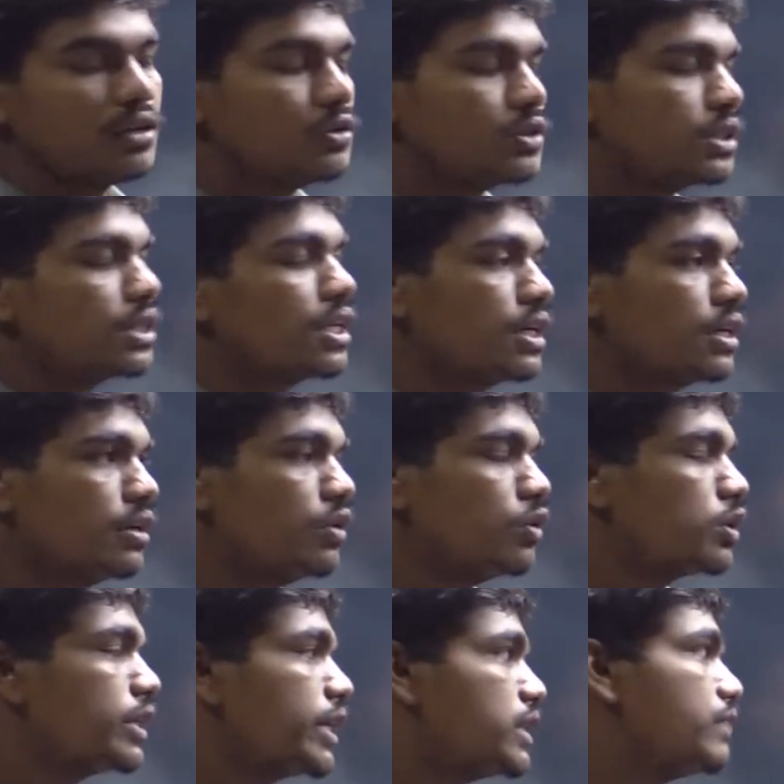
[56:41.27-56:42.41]
using
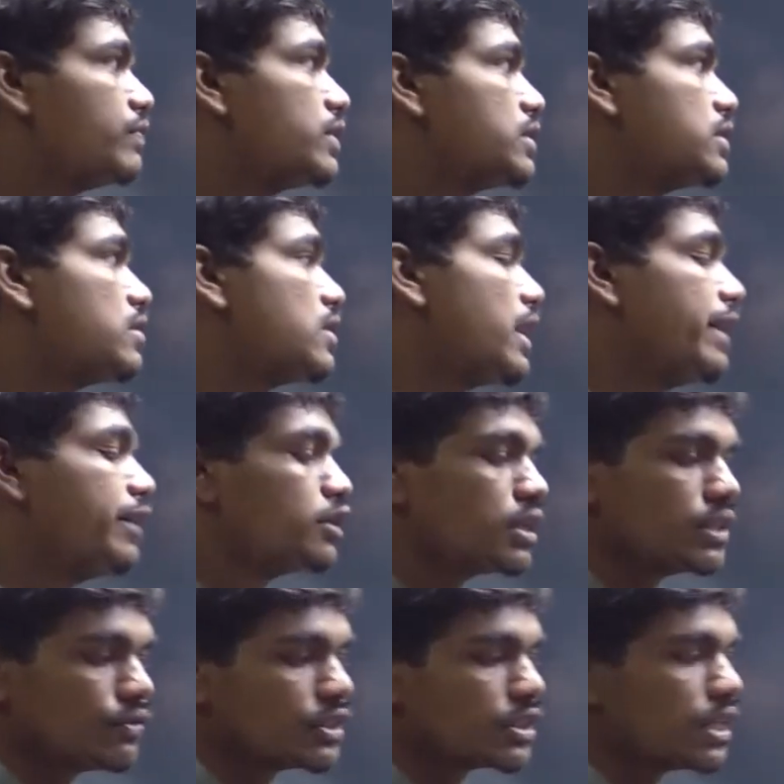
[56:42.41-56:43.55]
the theory for higher order
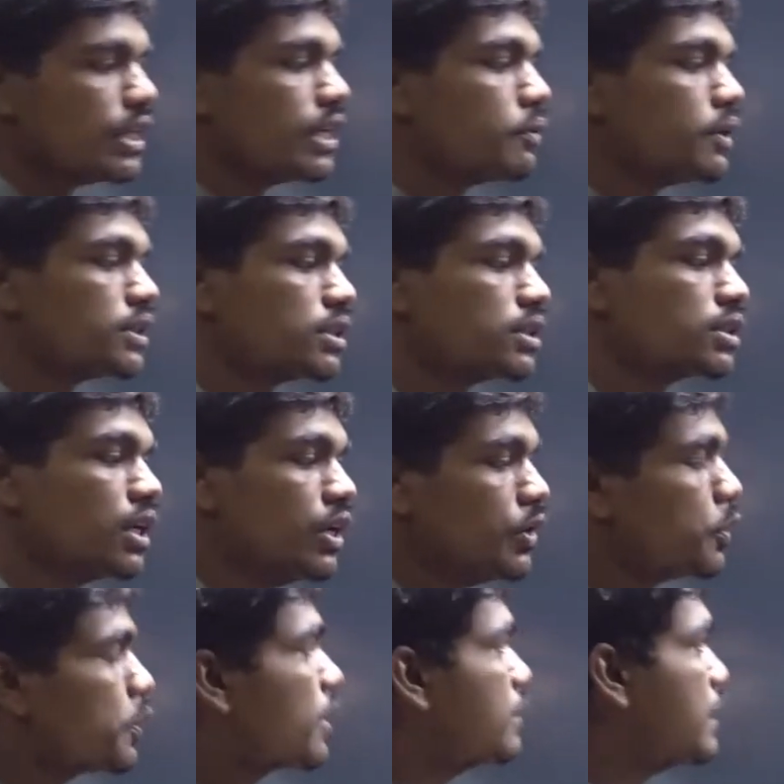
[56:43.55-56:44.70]
differential equations,
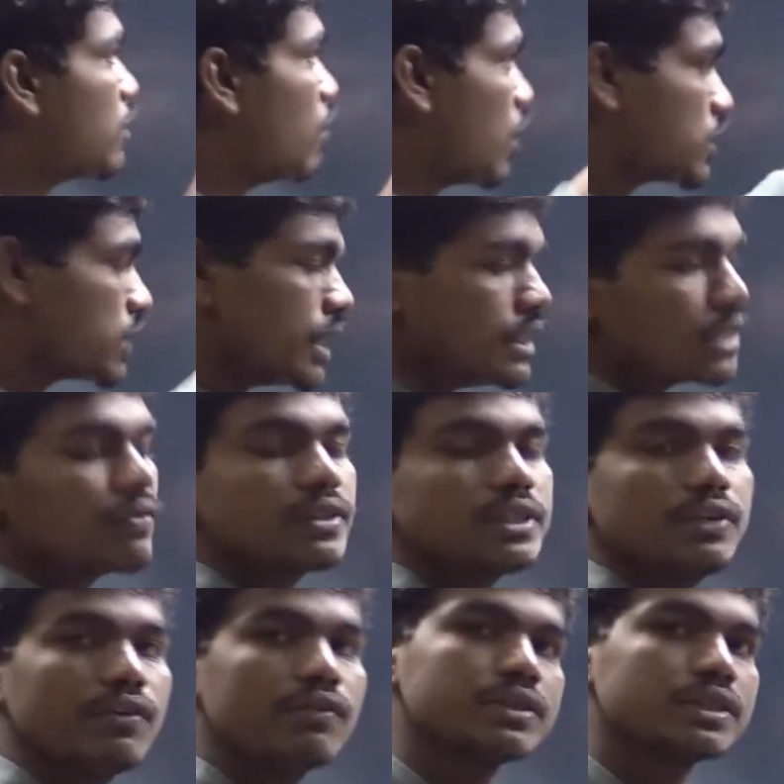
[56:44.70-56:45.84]
you can write auxiliary equation
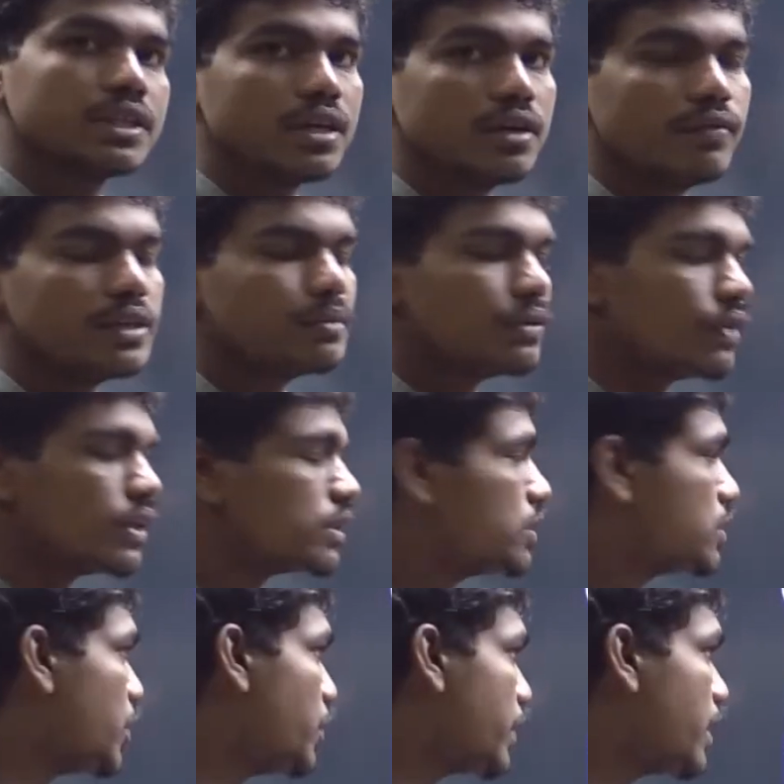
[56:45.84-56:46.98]
even for single variable
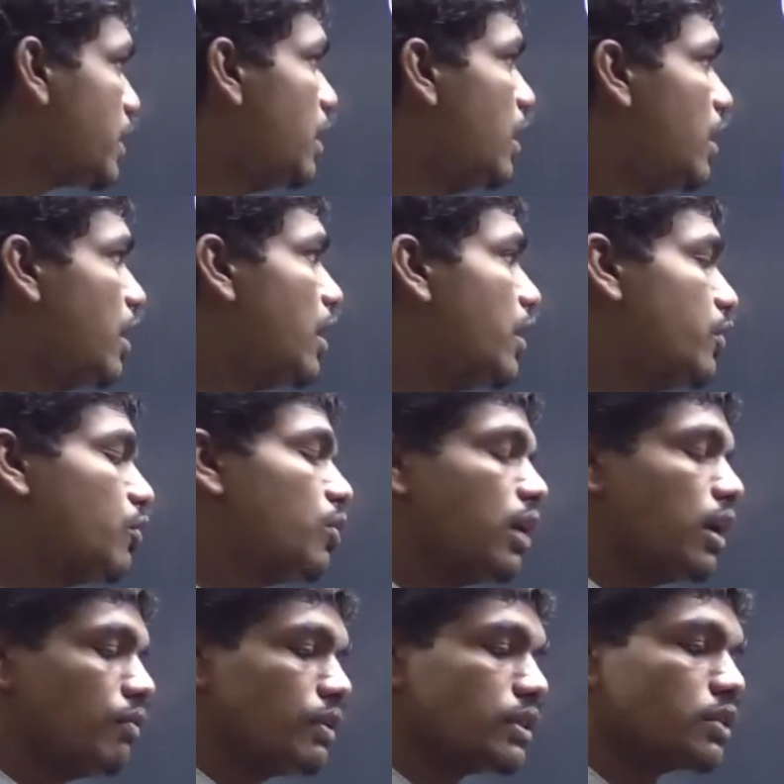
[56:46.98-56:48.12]
functions, and you can
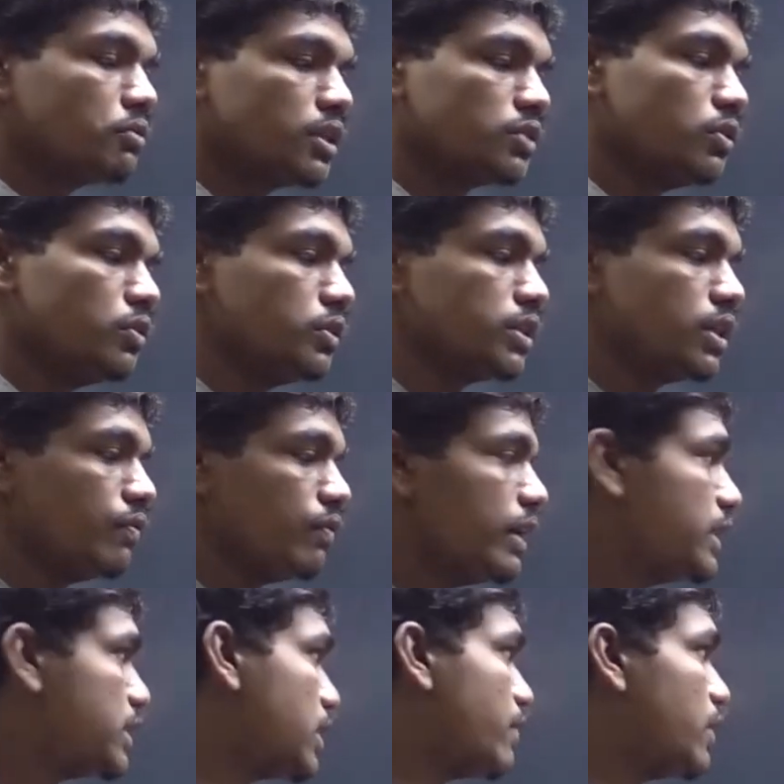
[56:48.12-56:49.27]
work out the solution. Y
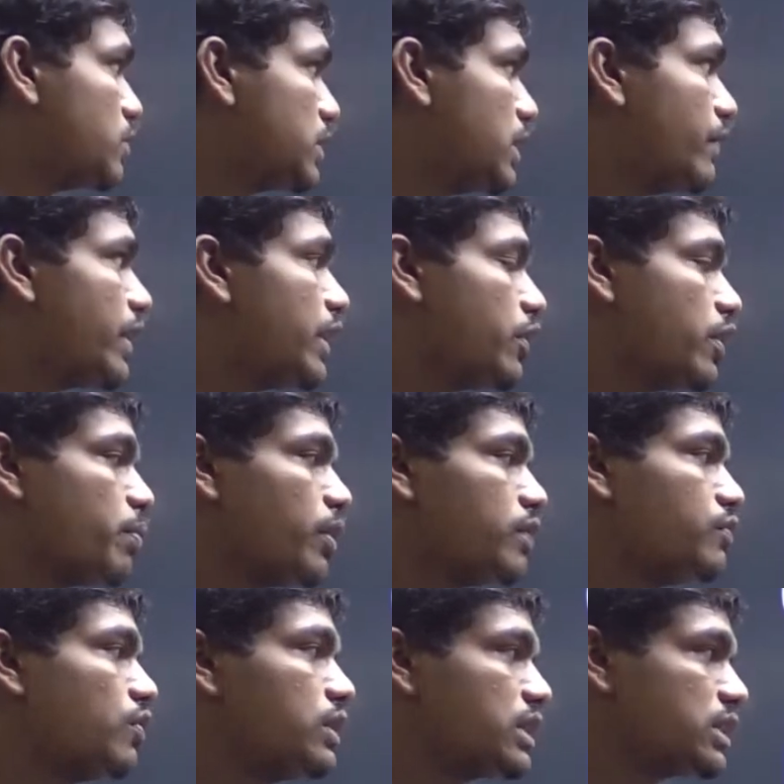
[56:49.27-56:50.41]
is equal to c1 into e power
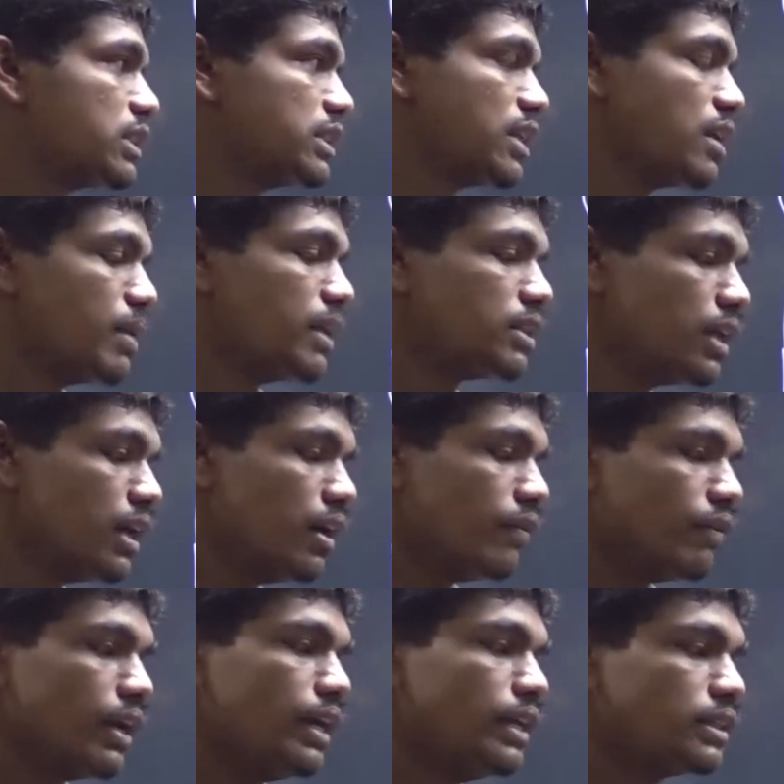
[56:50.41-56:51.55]
4x is same as
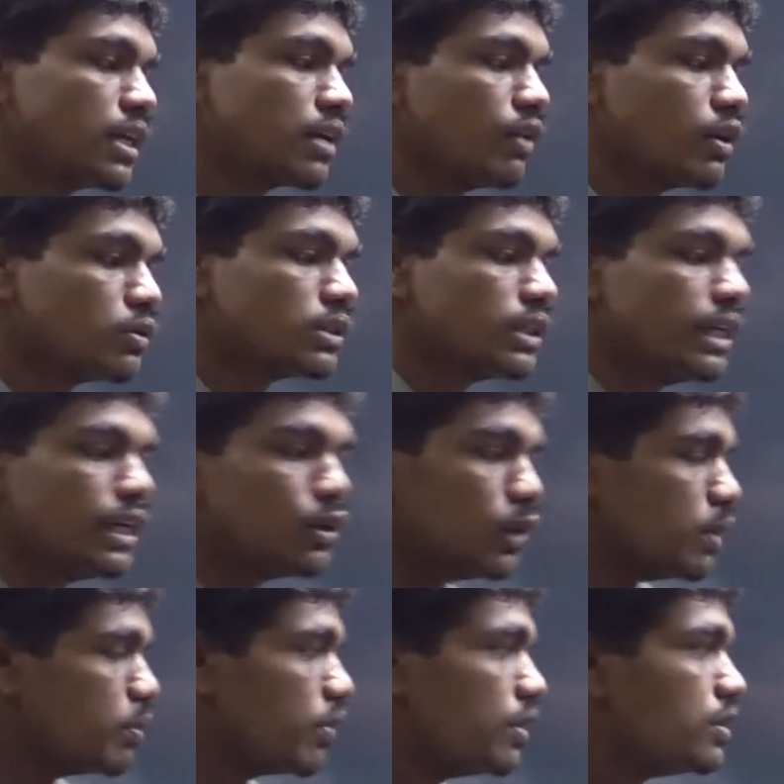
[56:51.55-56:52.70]
y is equal to c into
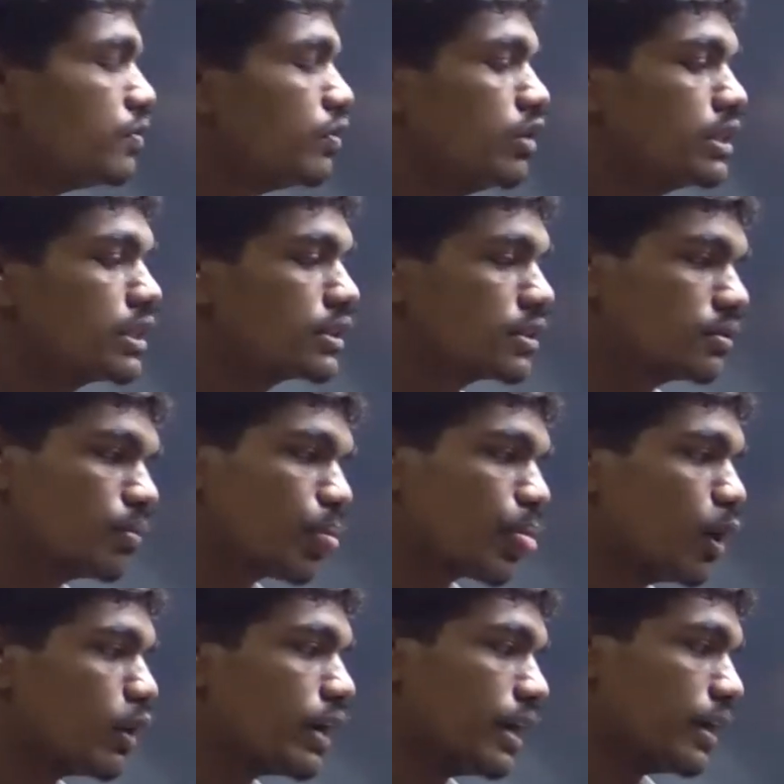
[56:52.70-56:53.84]
e power 4x.
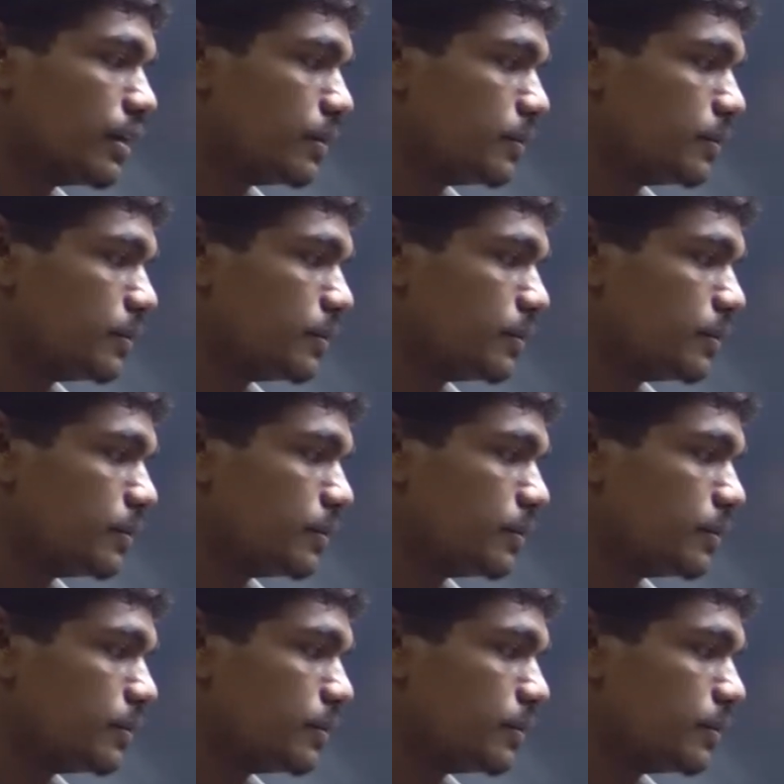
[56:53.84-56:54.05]
Okay,